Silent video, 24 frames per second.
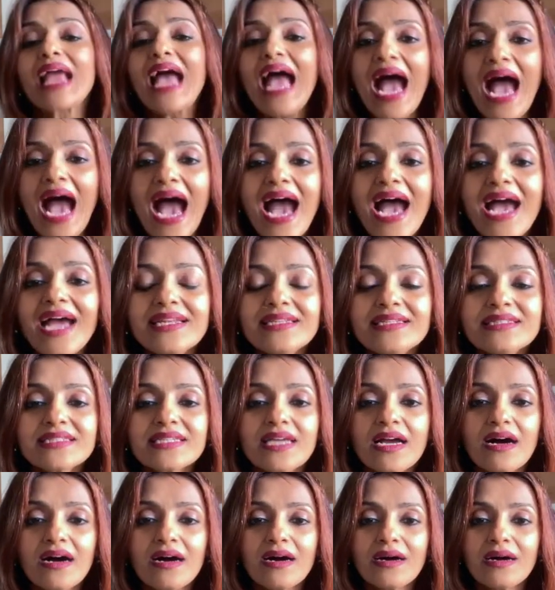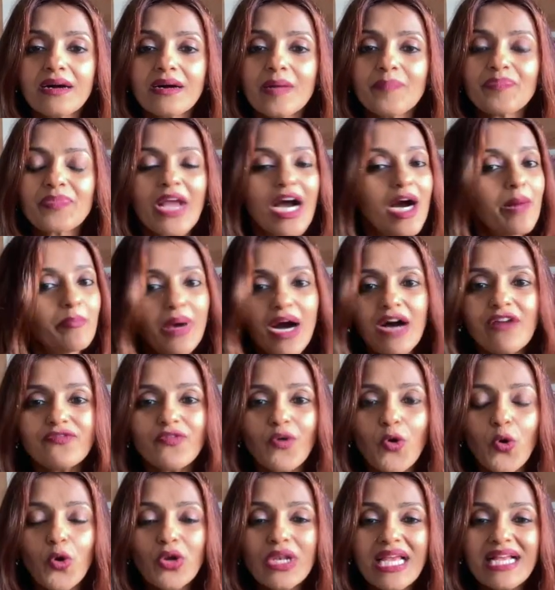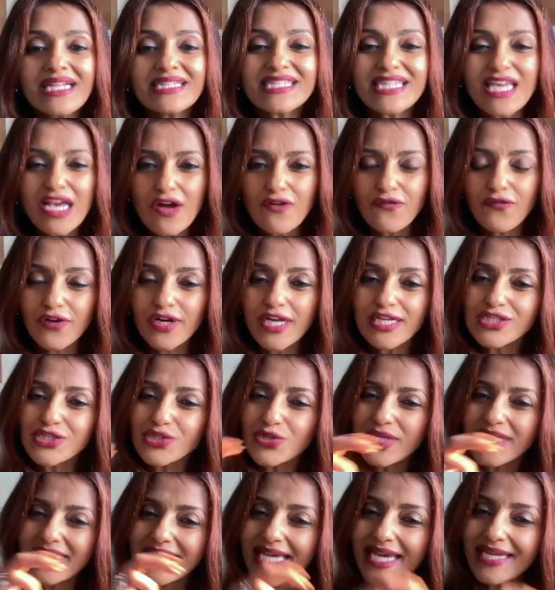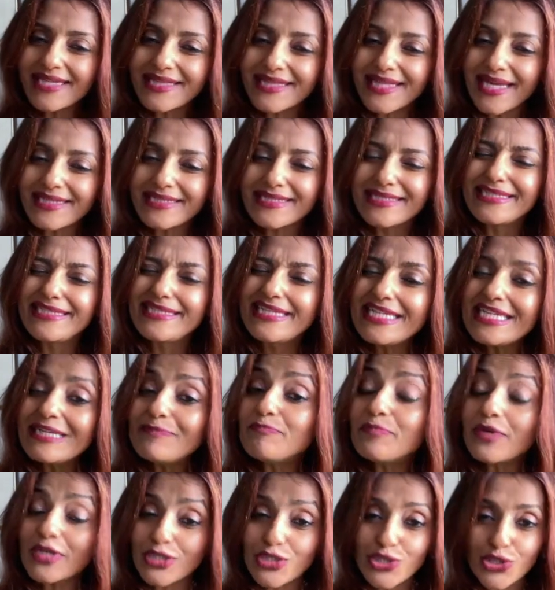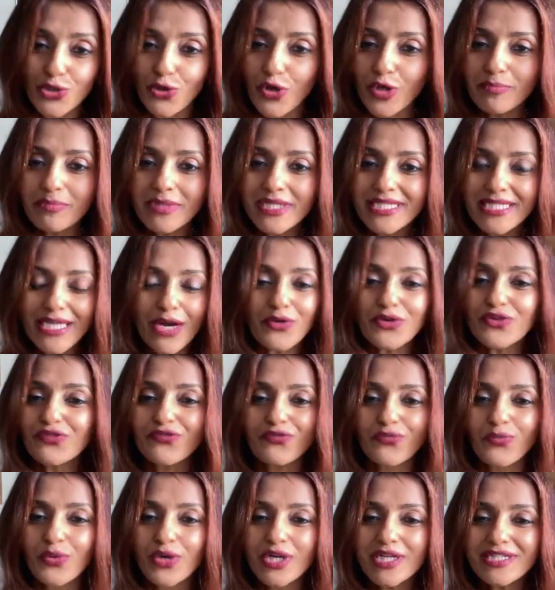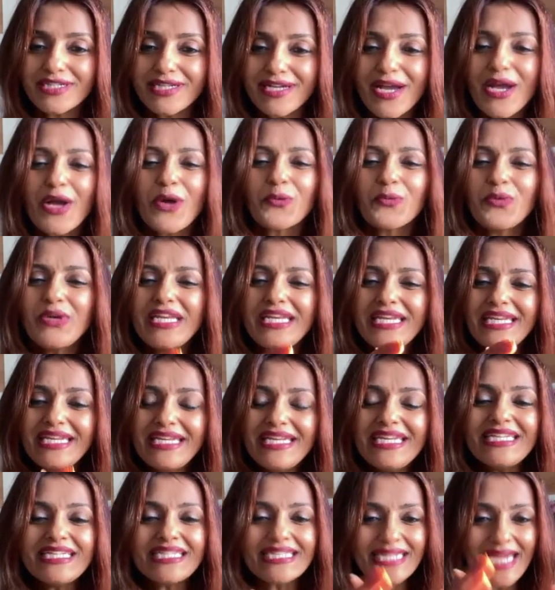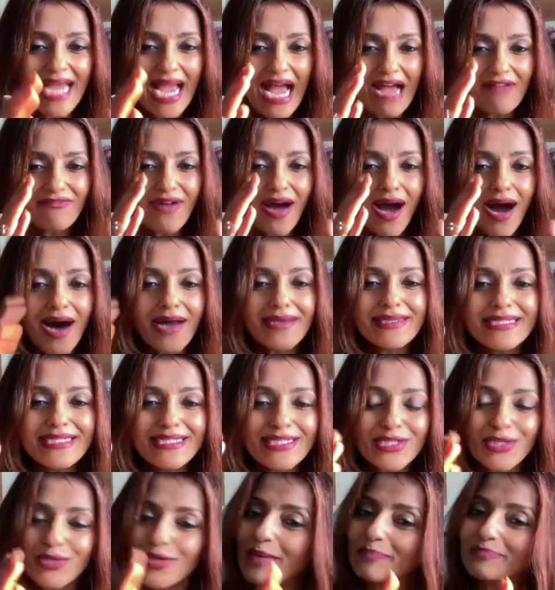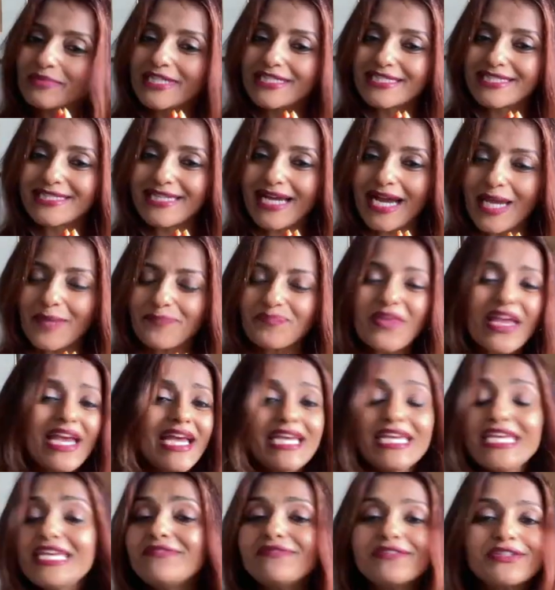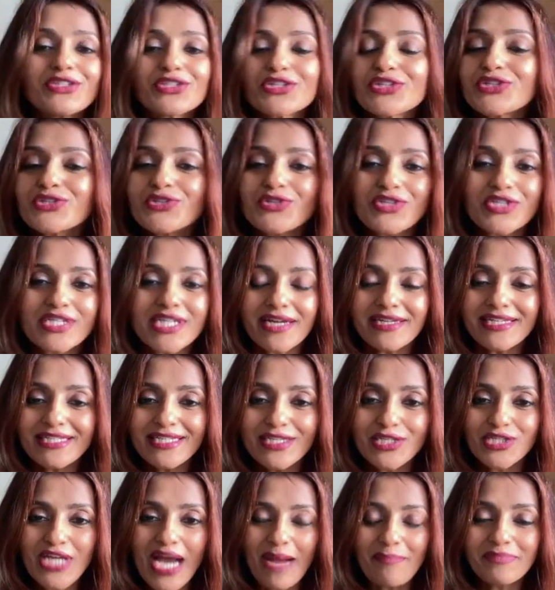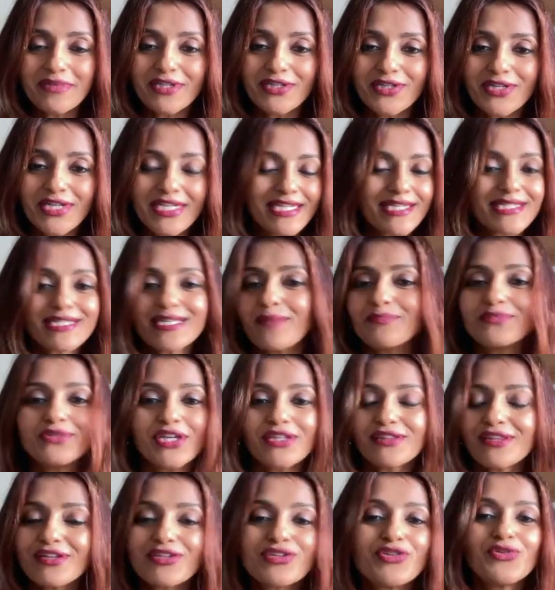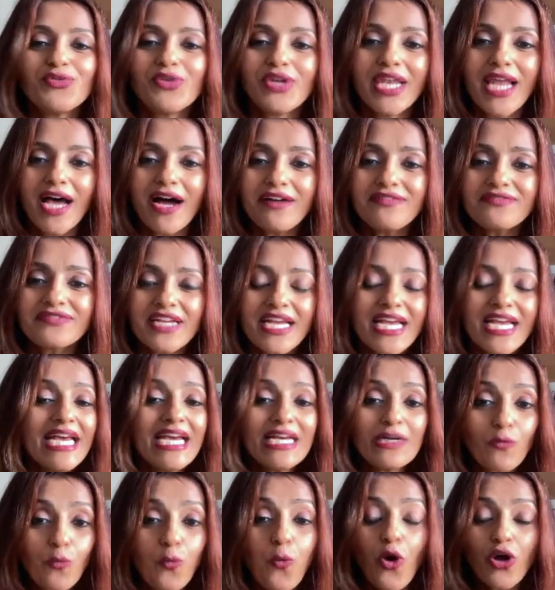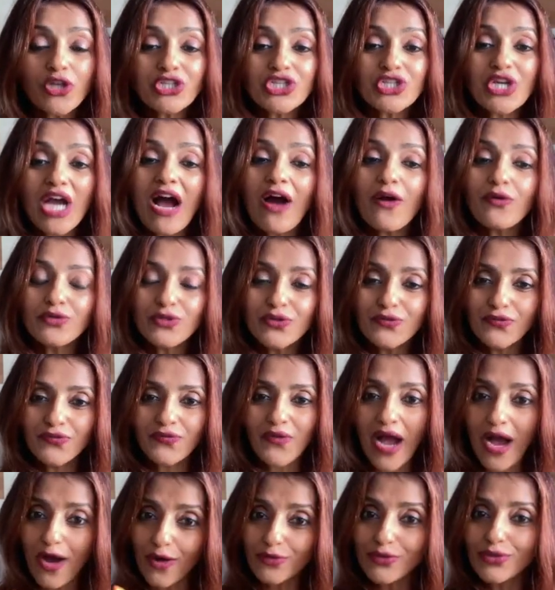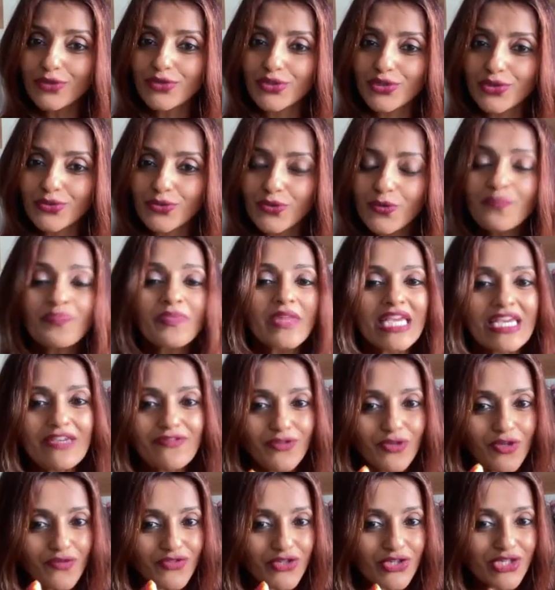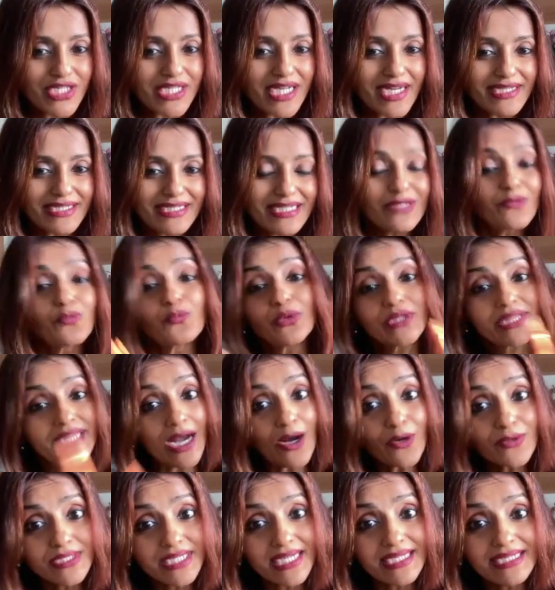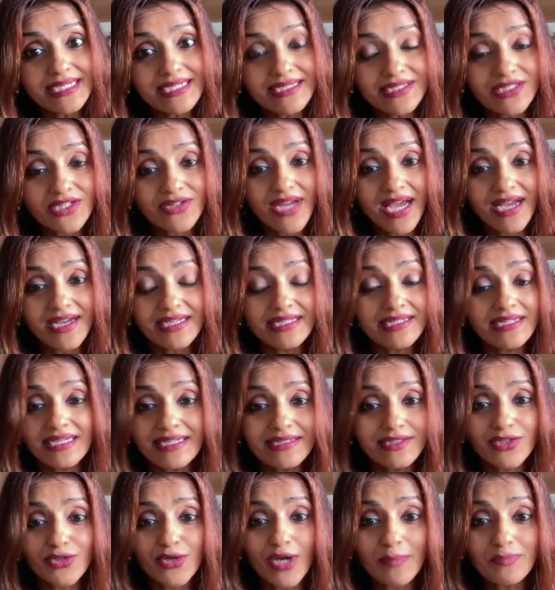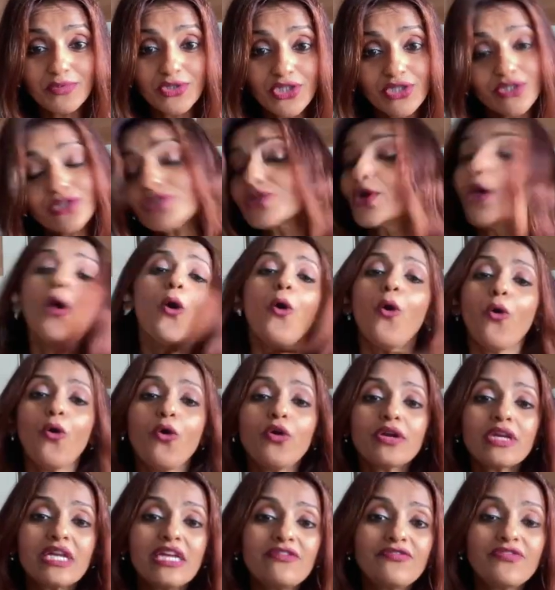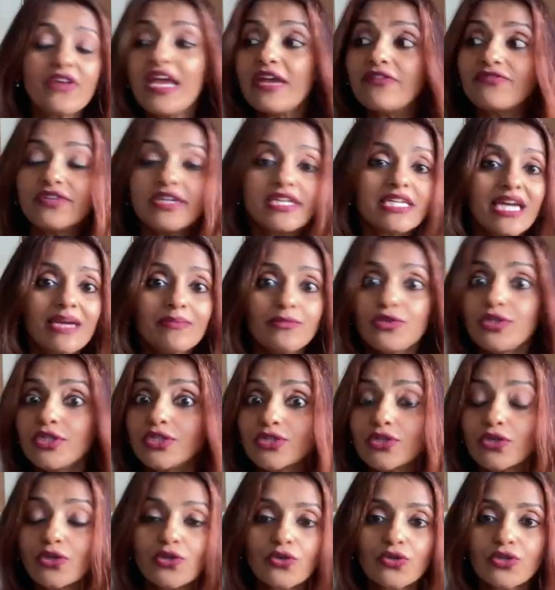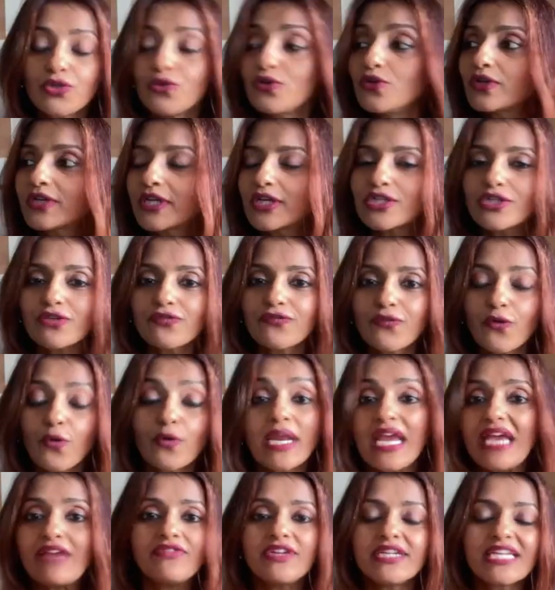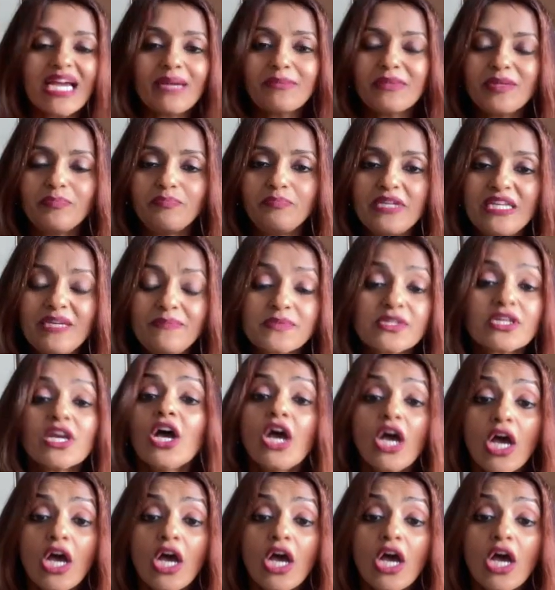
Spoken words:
And above all else, for us to get that deep enjoyment out of work, we need to have uninterrupted time. Even just to study a chapter in a subject that you love, watch how you do. If you have to study it without any interruptions, or if every time you look at your phone every time it beeps.